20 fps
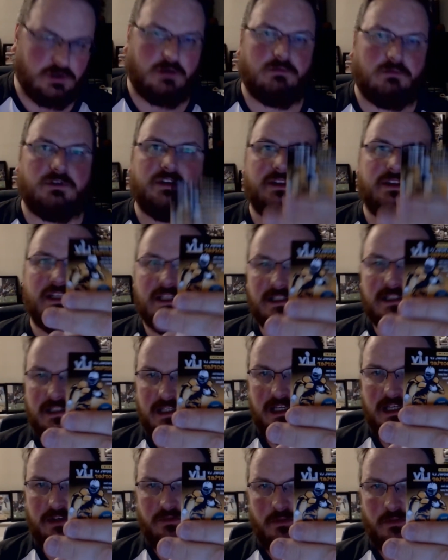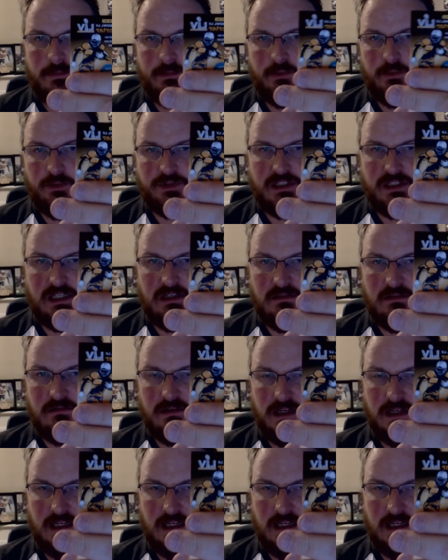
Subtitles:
one of these kid reporting